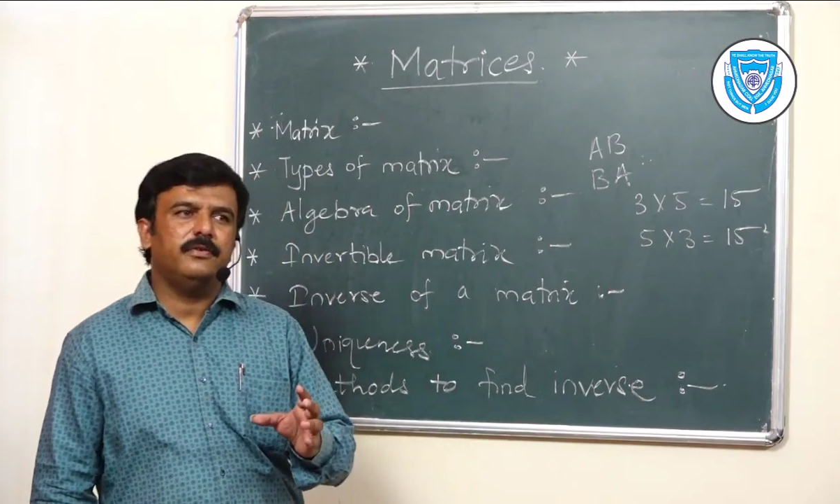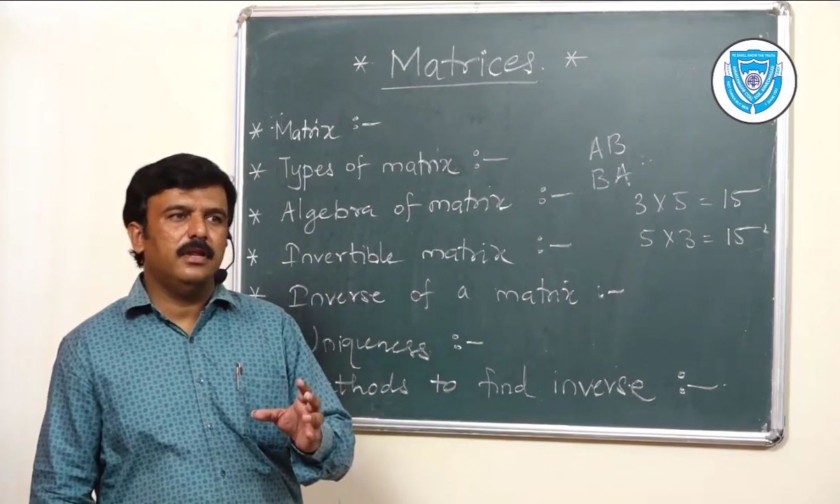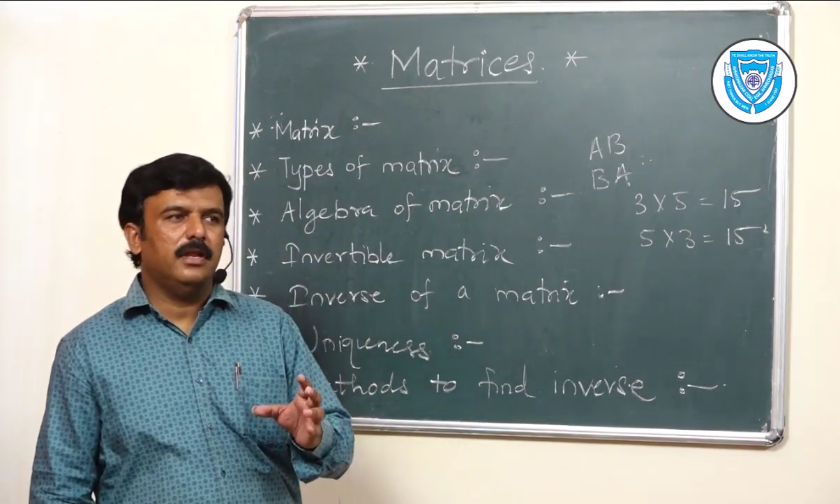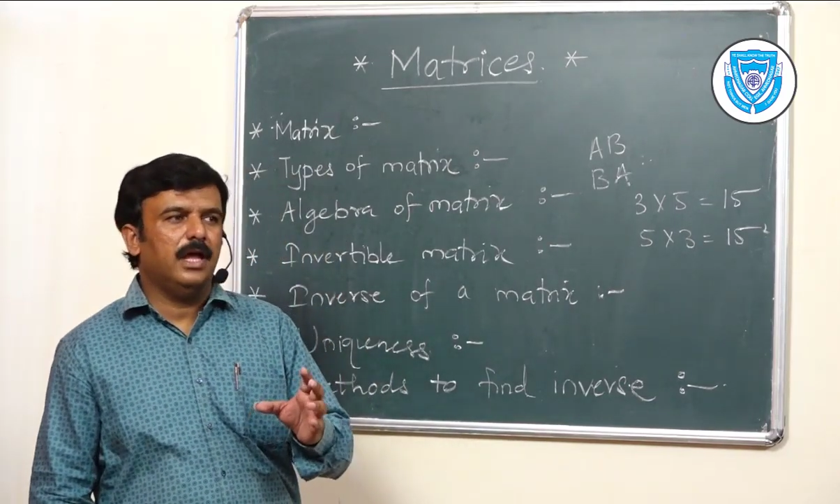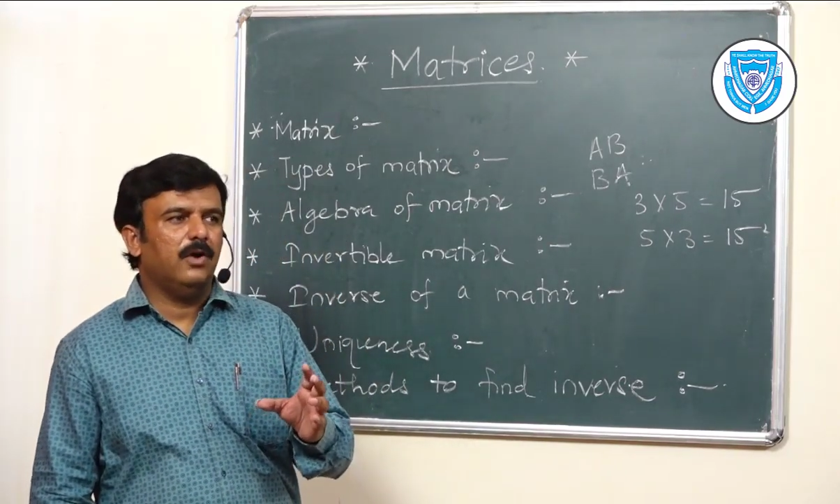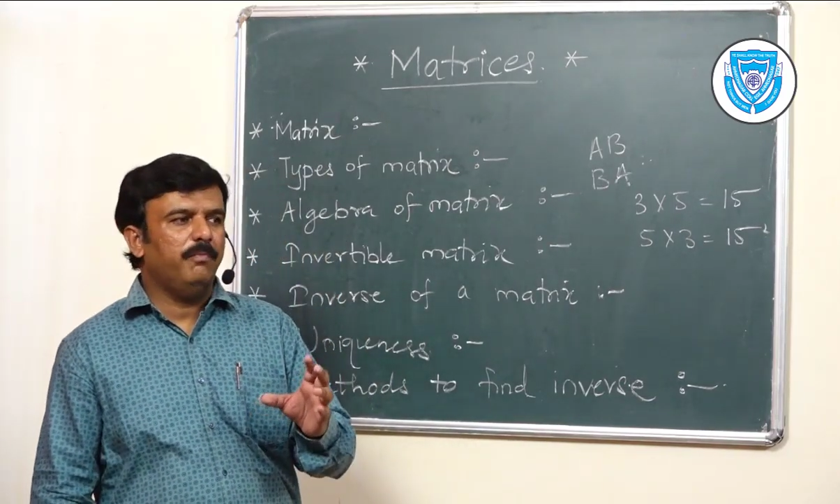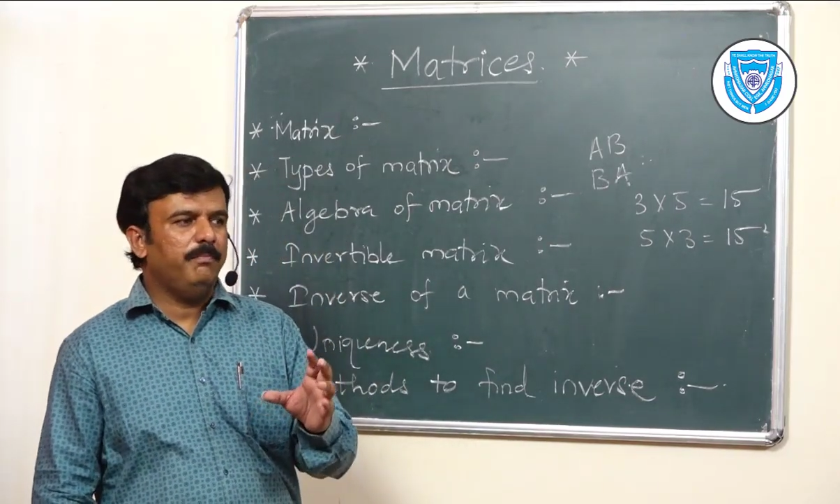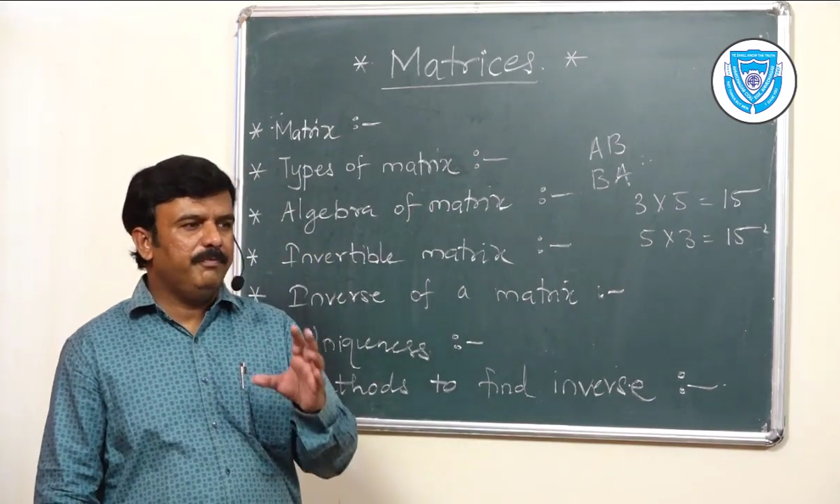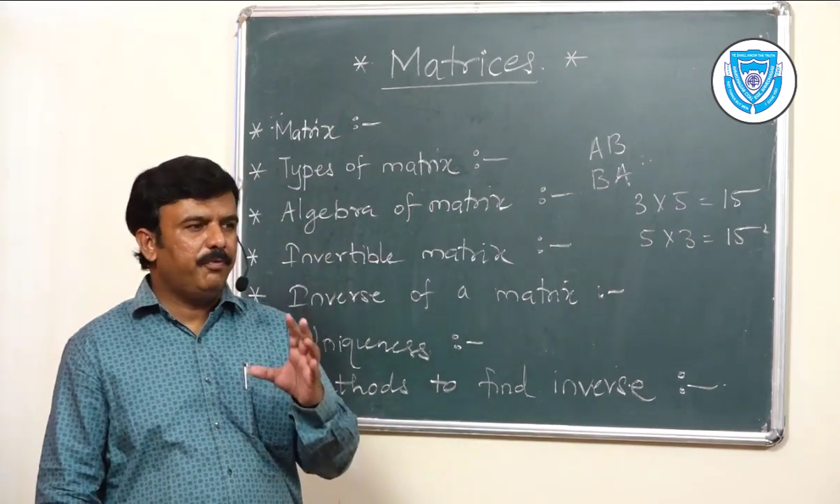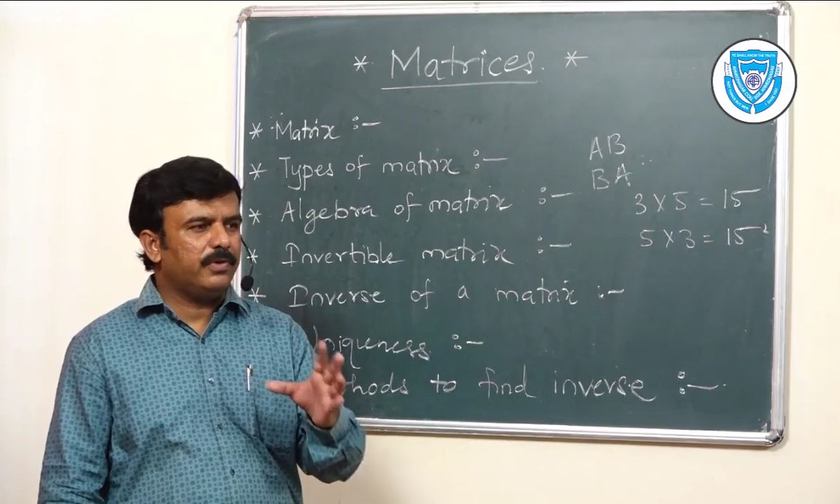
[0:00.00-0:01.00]
now
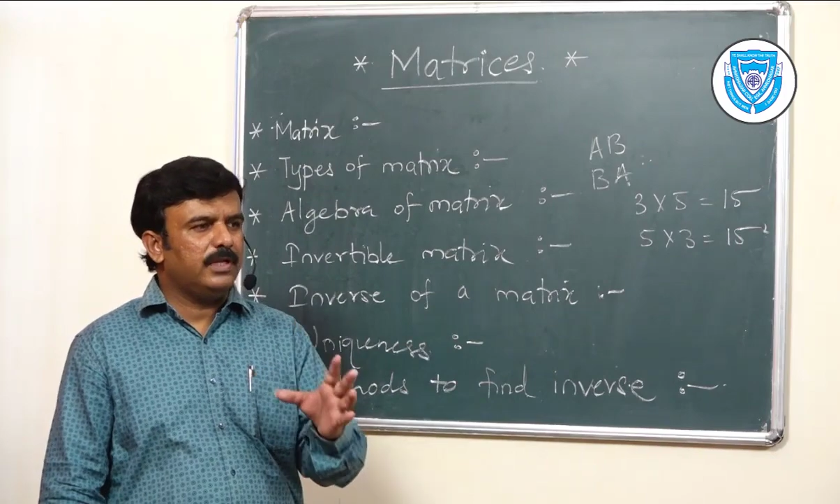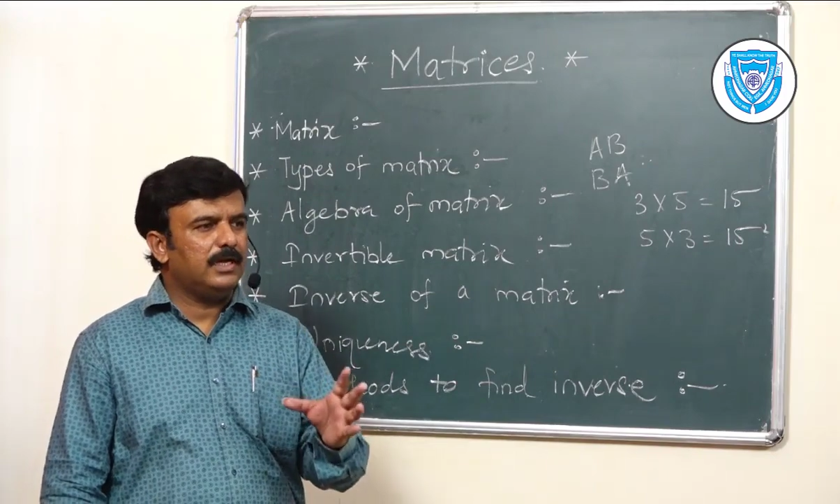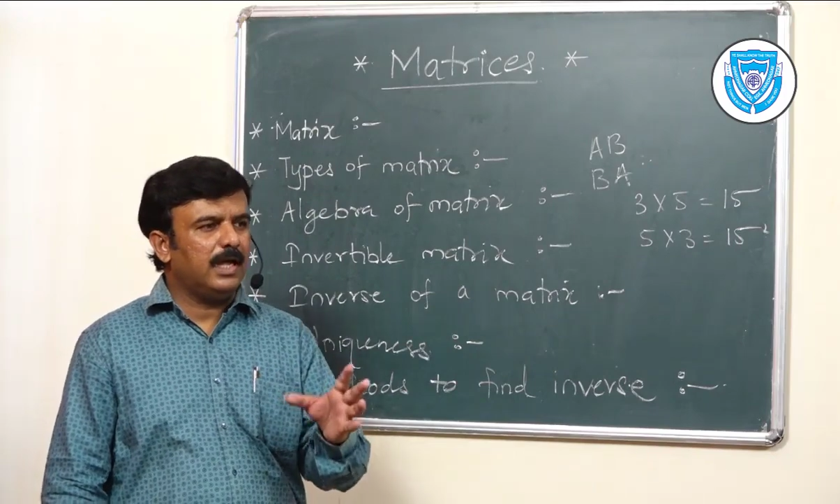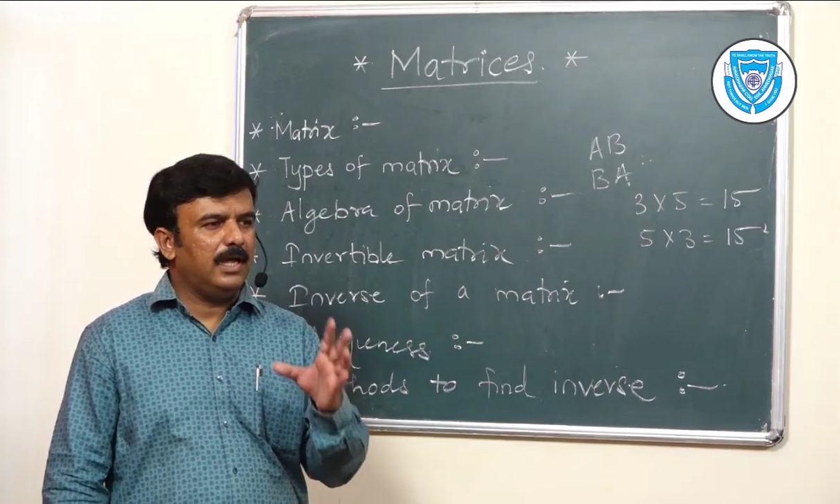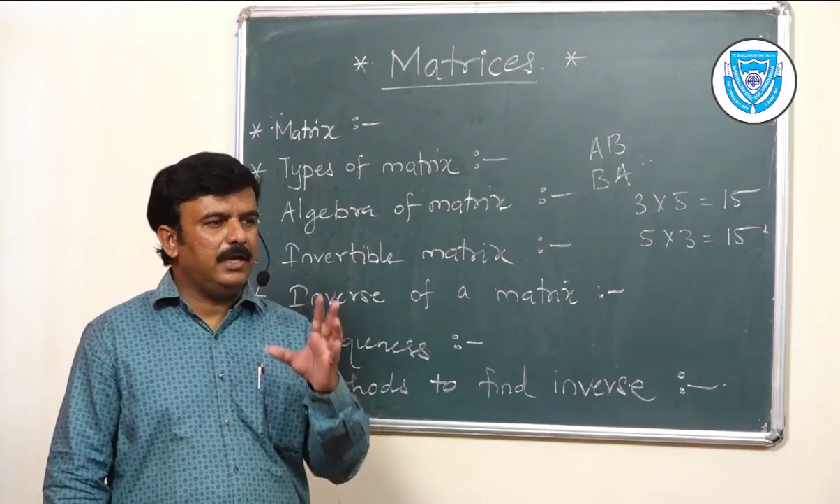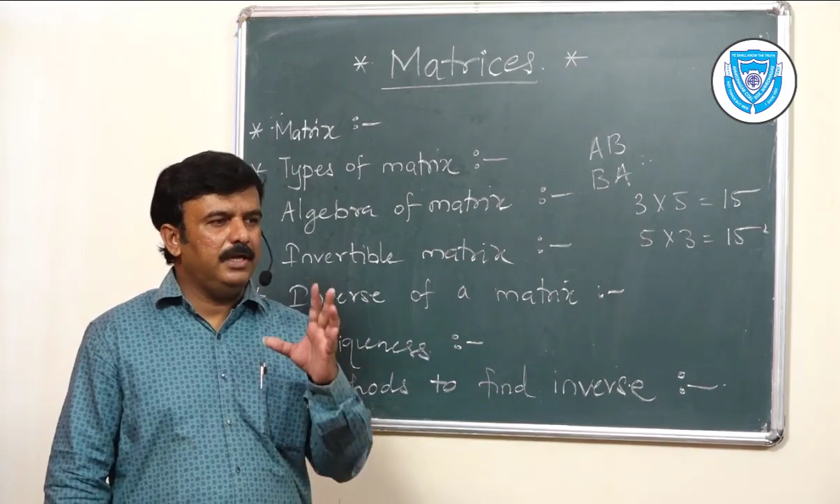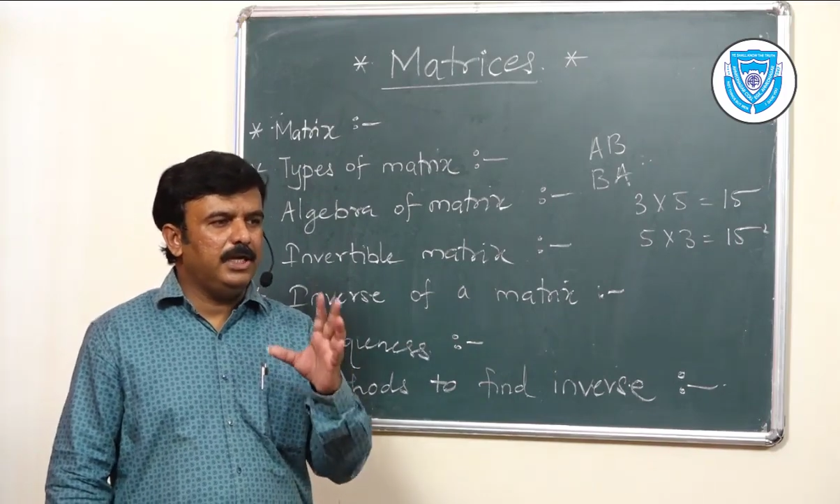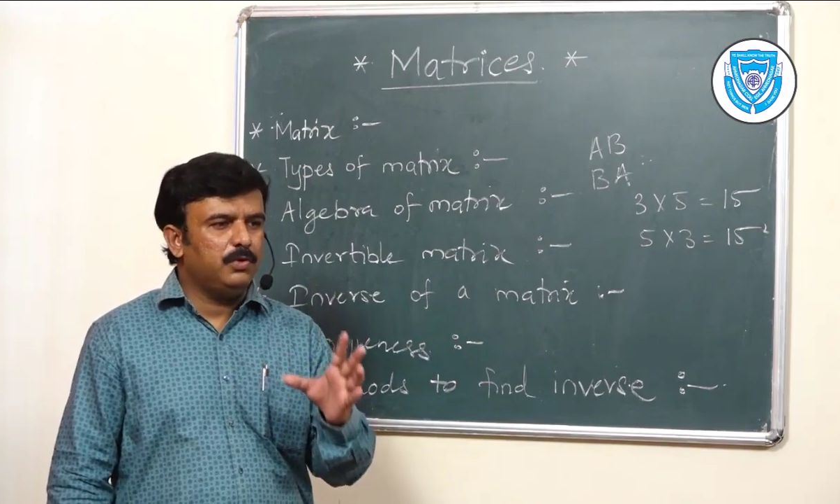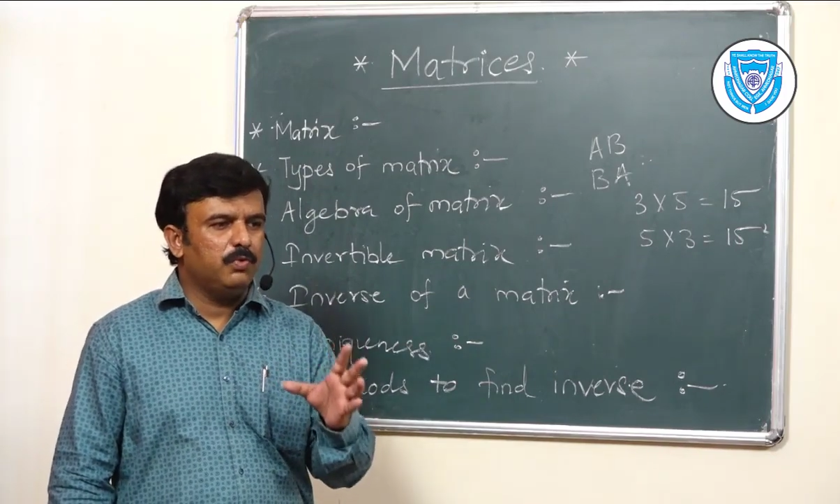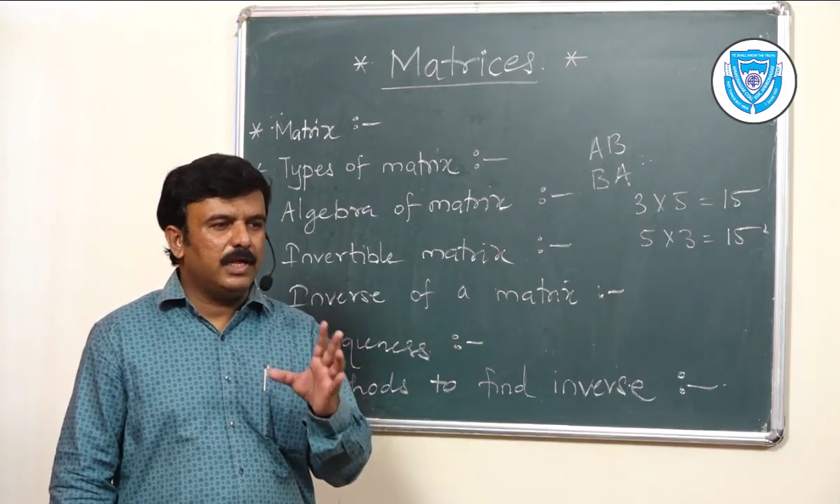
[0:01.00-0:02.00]
before that I
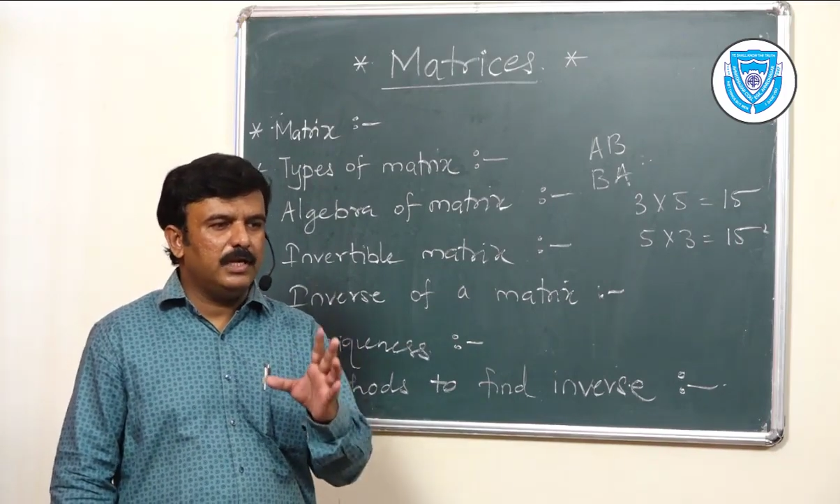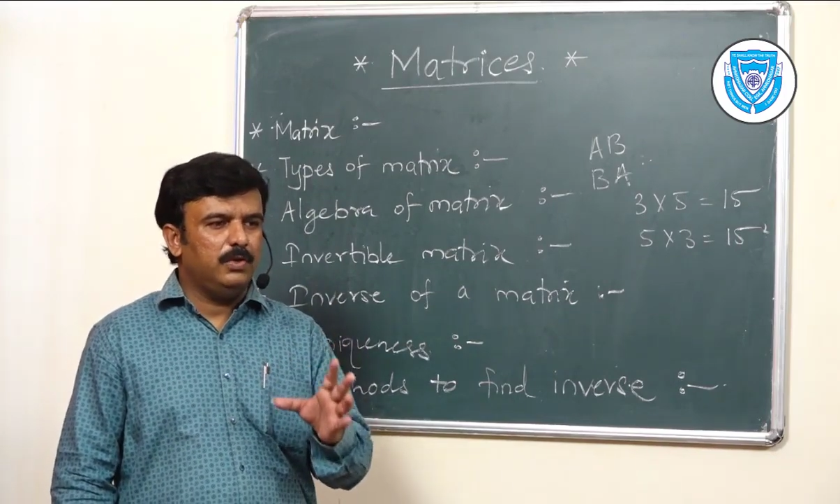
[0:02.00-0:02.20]
need to tell